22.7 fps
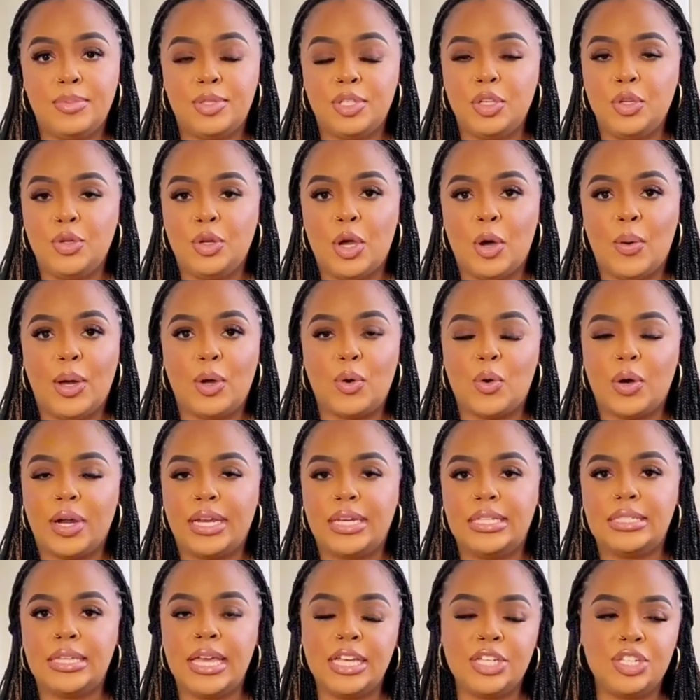Her visa
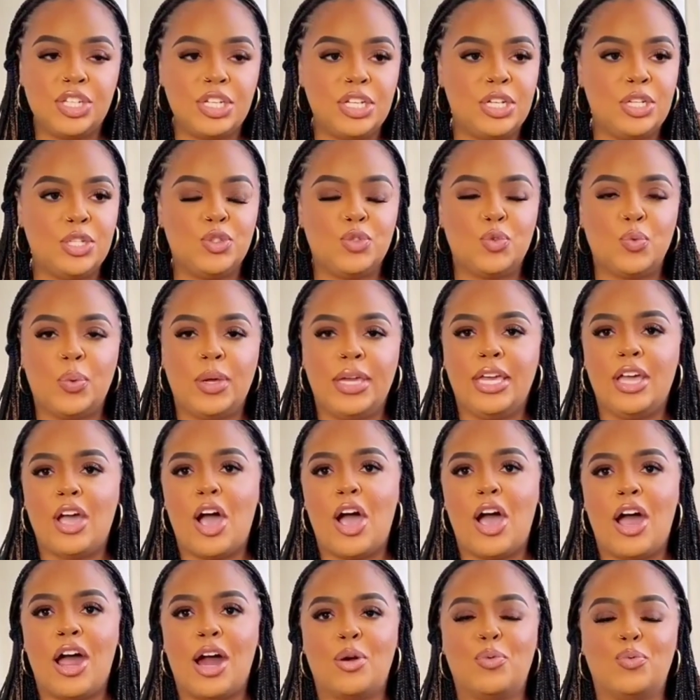paperwork was
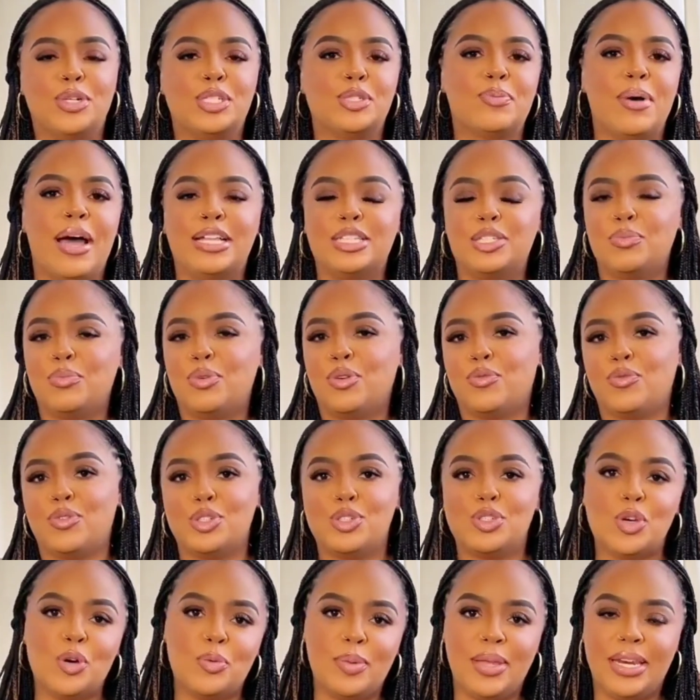delayed.
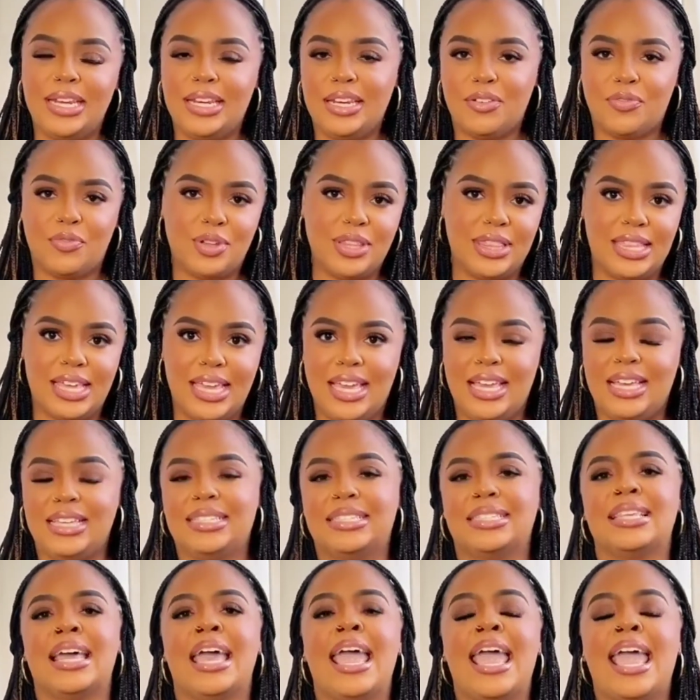Rumors were spread about
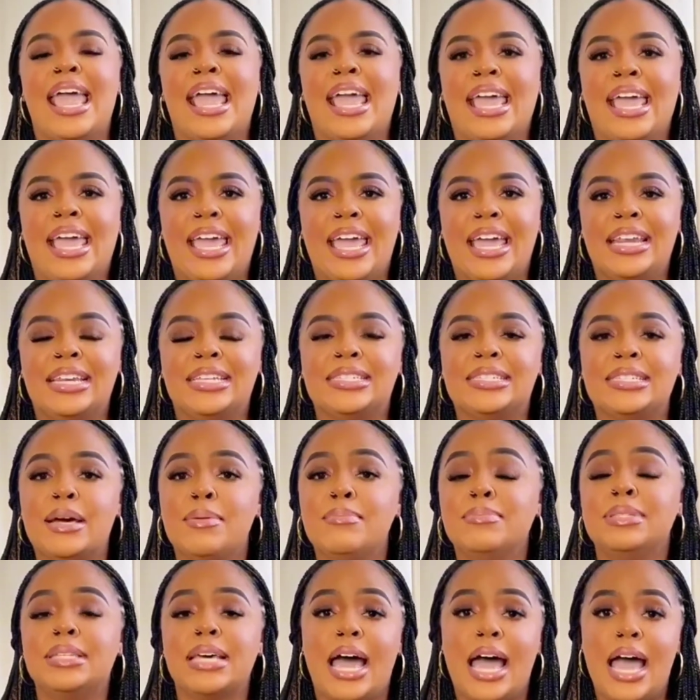her business.
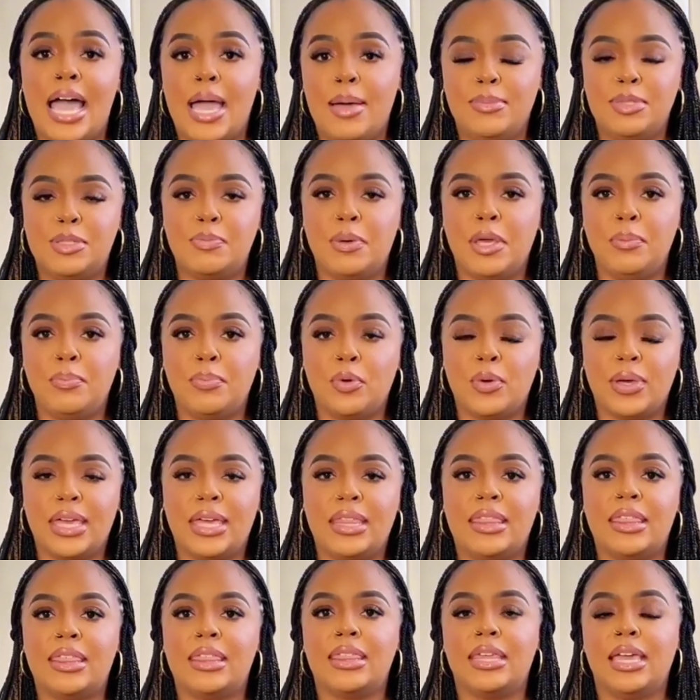It was
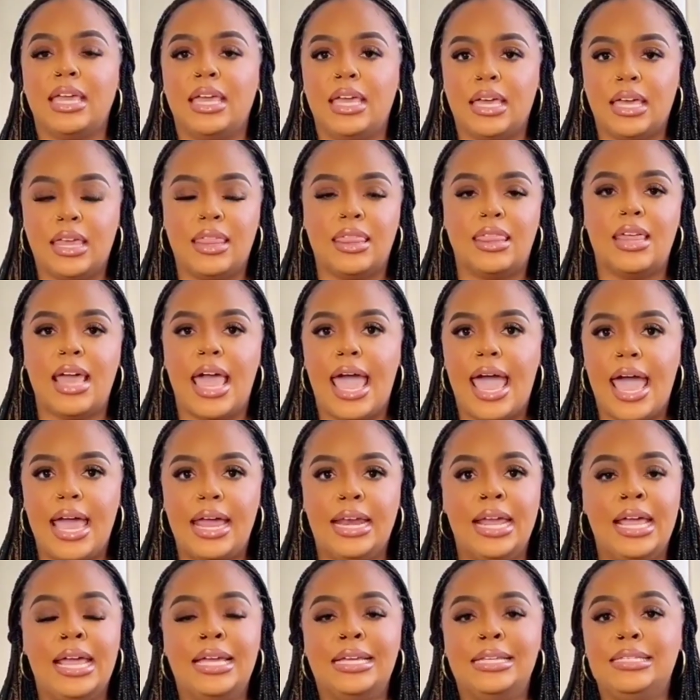clear this was punishment
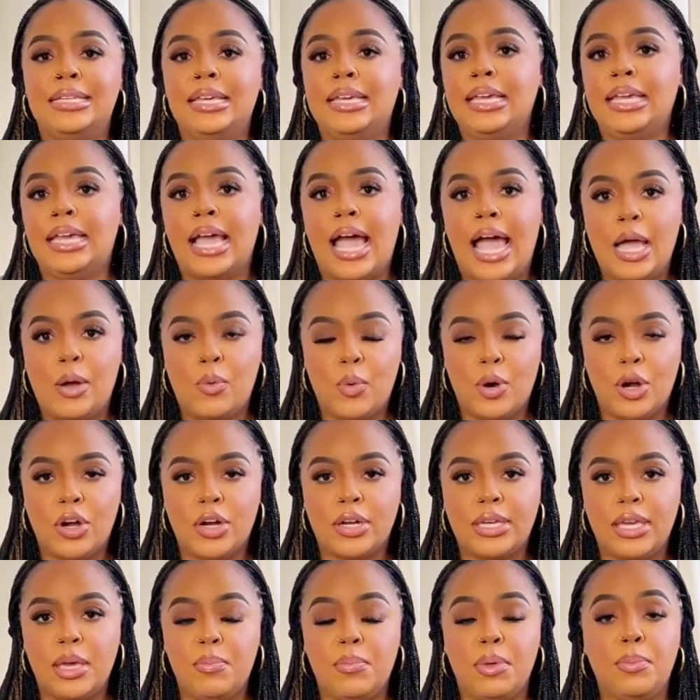for saying no.
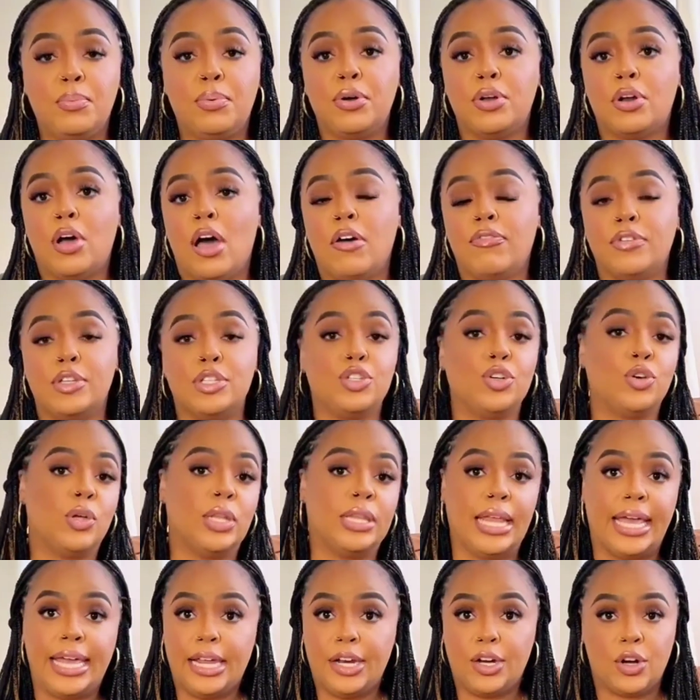But Mira
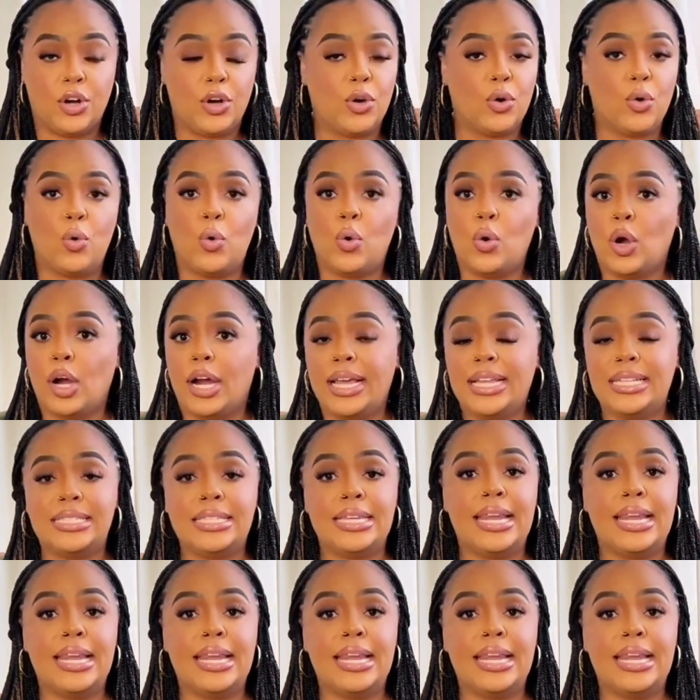didn't give in.